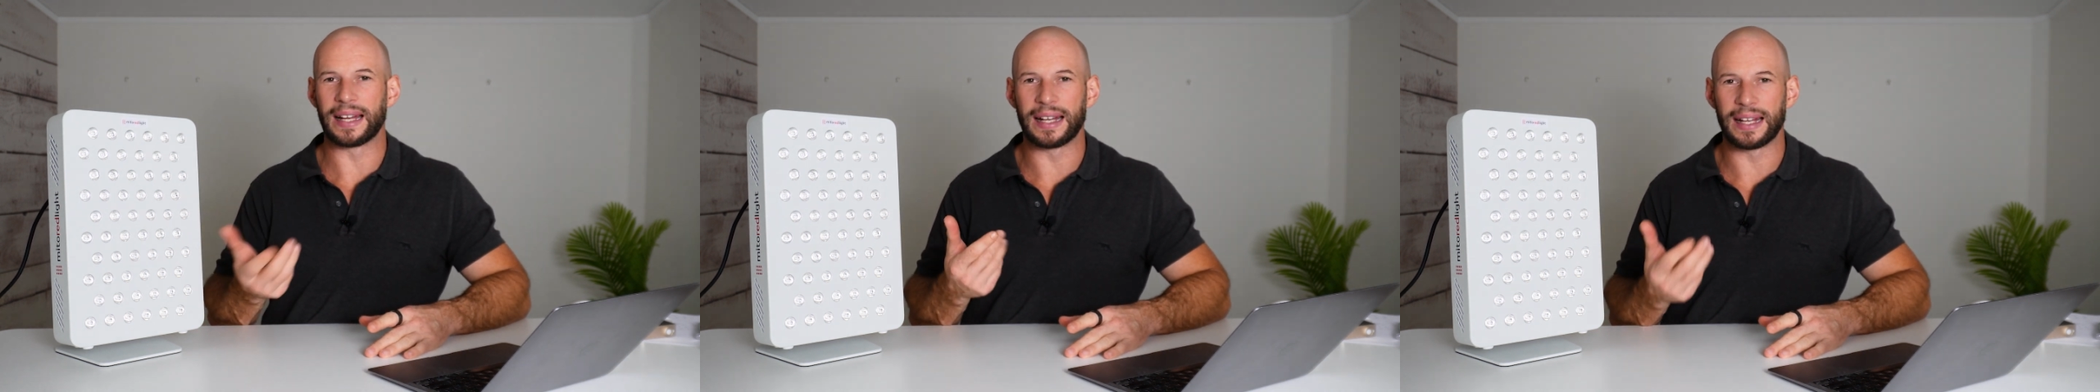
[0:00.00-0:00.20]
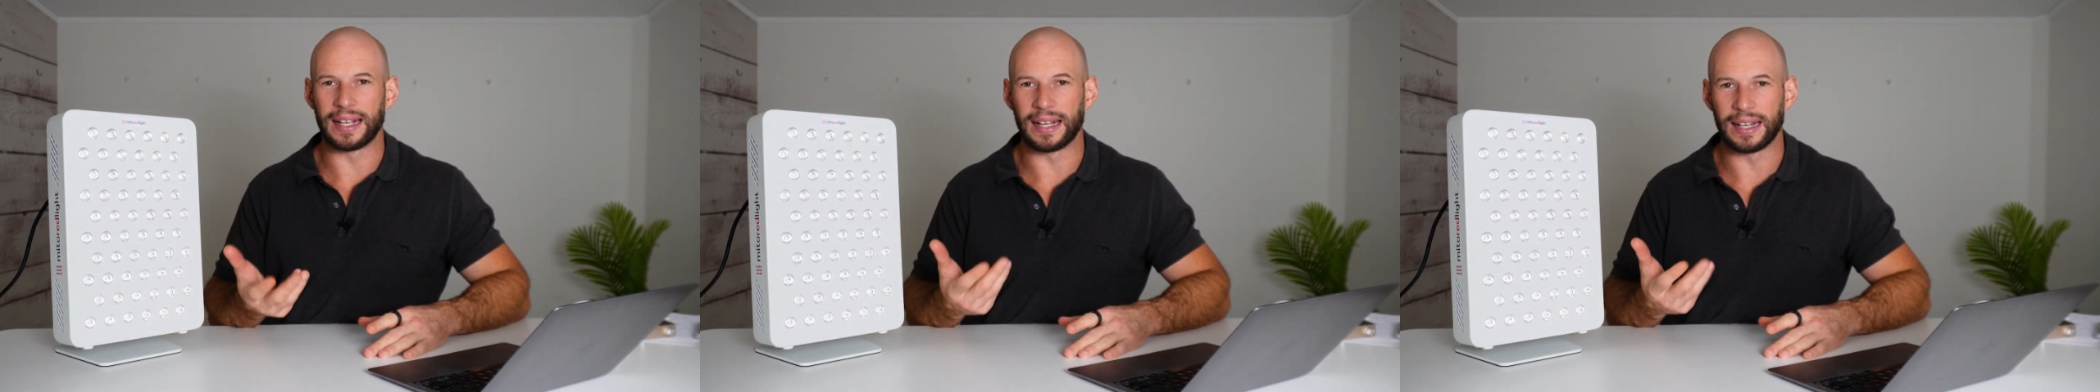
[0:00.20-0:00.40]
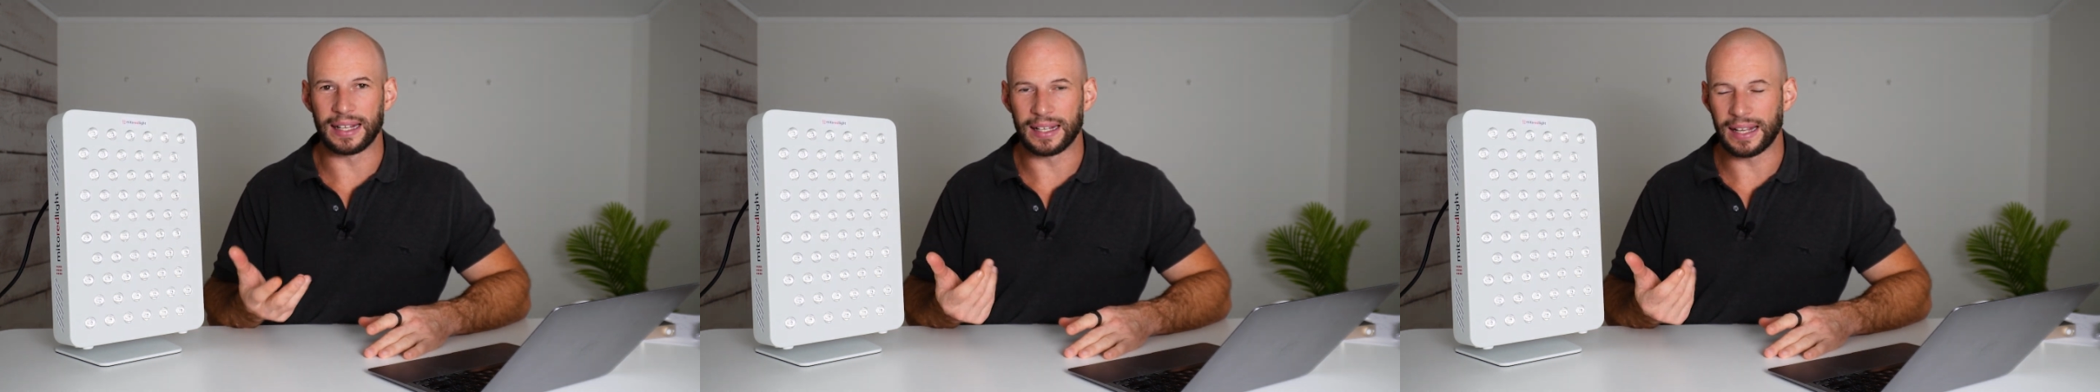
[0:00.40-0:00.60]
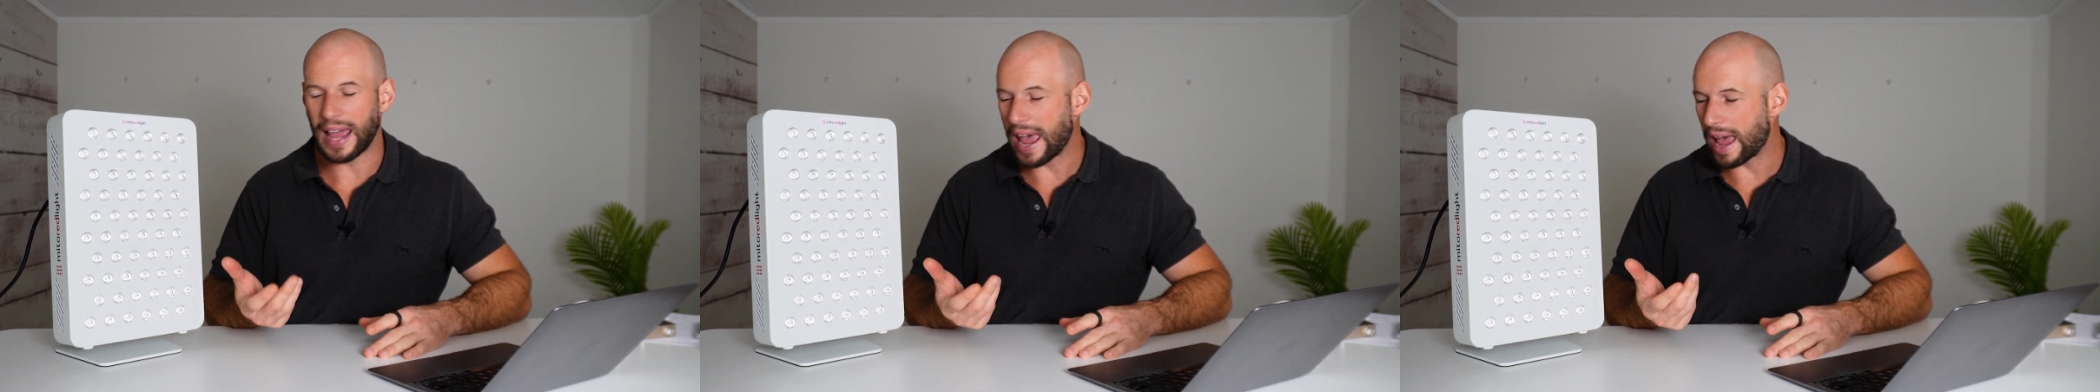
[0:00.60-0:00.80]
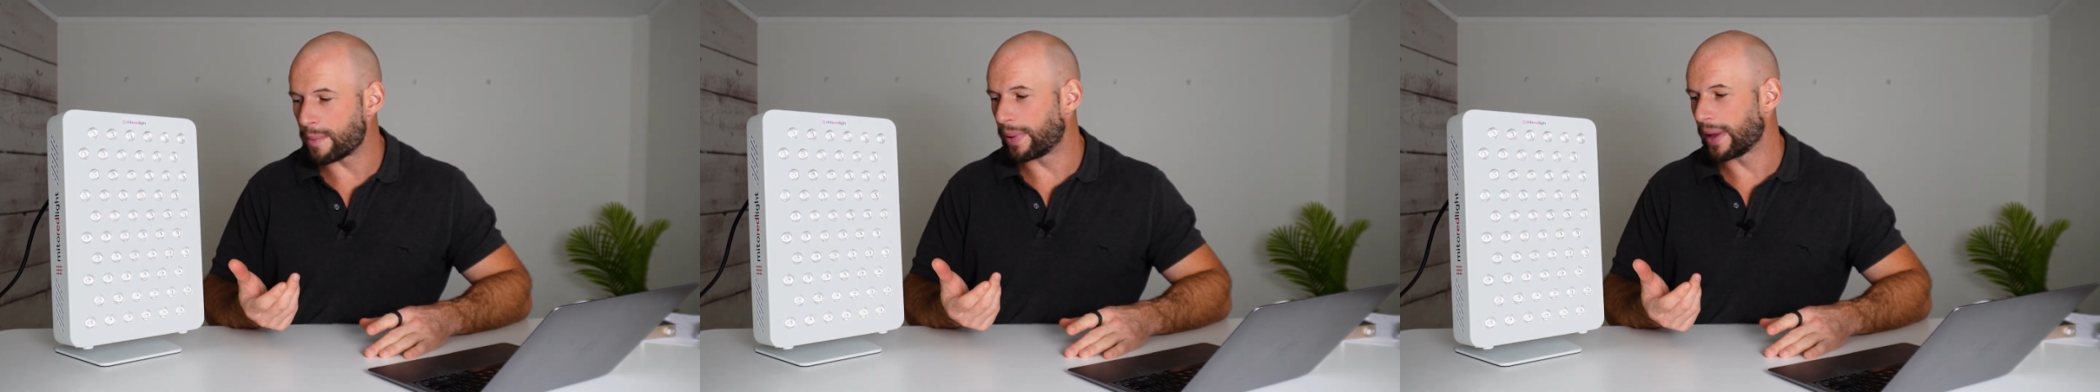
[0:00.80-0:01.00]
uh,
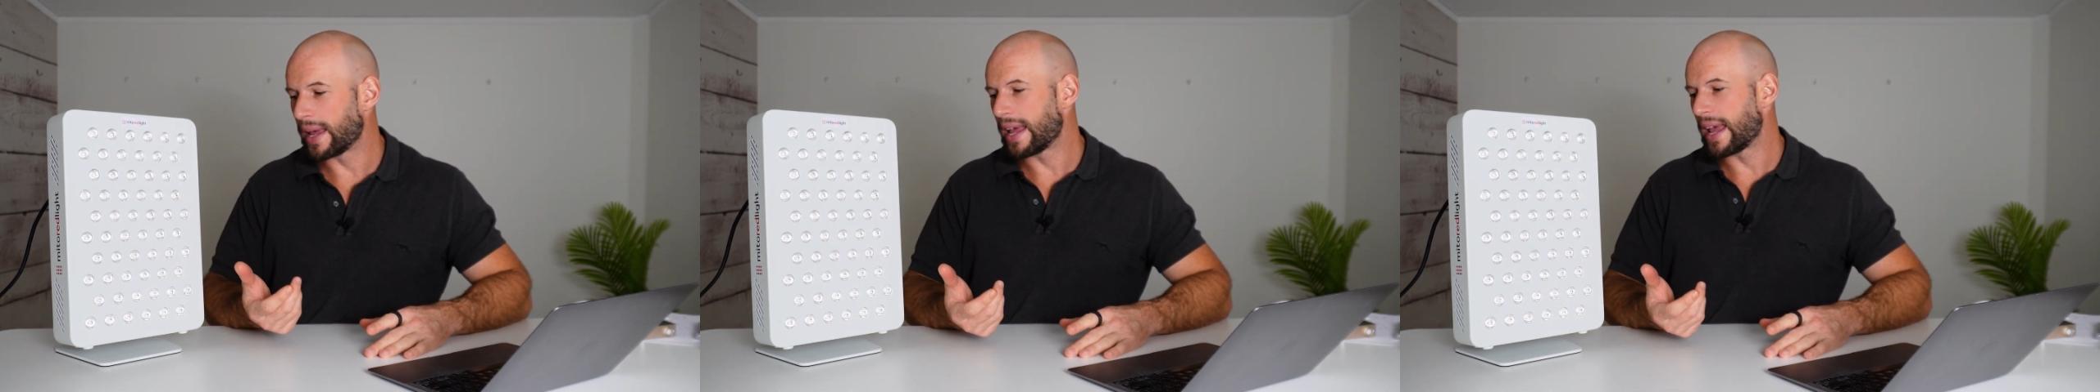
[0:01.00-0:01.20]
app,